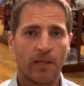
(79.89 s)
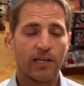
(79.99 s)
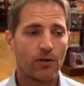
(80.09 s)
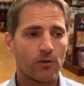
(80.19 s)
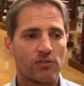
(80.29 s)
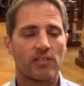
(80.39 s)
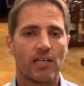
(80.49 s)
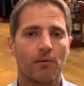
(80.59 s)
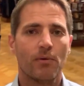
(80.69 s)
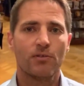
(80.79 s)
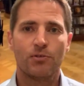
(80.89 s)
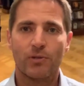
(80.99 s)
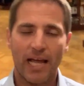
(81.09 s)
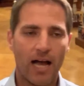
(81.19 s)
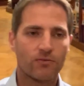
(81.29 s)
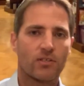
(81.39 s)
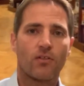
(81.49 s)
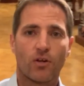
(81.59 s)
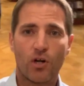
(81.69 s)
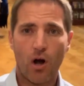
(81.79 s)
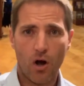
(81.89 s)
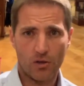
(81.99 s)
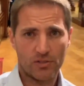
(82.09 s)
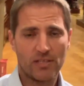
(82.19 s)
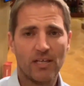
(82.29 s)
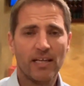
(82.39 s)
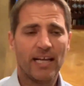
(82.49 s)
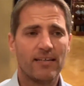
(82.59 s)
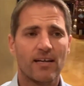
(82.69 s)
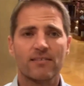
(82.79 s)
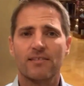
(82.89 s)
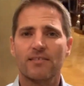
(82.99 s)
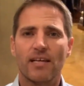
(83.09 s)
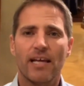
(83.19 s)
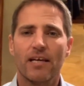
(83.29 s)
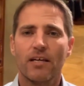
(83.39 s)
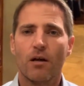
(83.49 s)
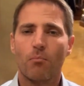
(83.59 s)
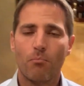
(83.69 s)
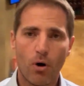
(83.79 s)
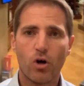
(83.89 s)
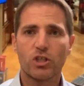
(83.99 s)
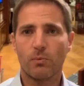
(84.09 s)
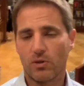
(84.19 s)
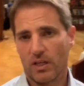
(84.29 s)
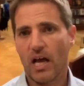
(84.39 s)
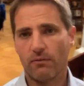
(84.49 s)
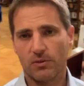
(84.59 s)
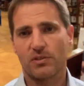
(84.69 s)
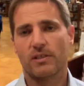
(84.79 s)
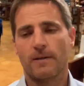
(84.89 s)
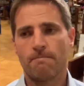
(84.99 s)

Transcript: and encourages them to count the cost. He does this in multiple levels.